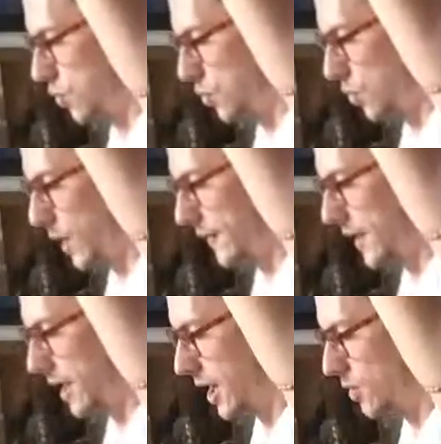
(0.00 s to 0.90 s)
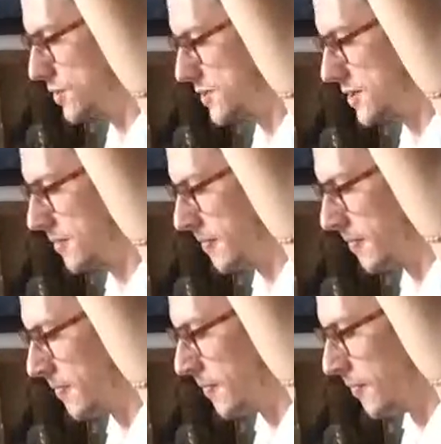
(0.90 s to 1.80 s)
In the nose,
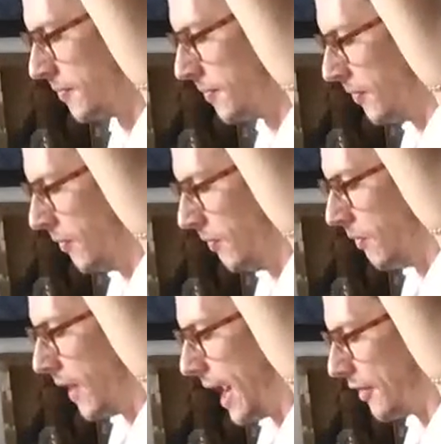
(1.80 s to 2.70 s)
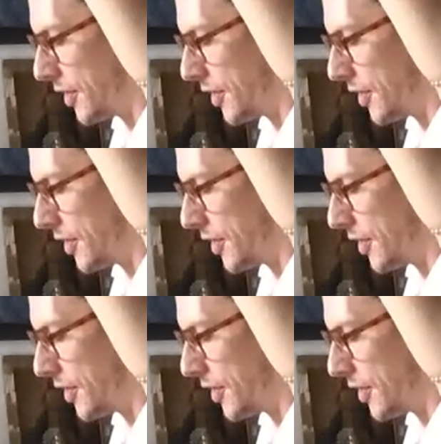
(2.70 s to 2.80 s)
out the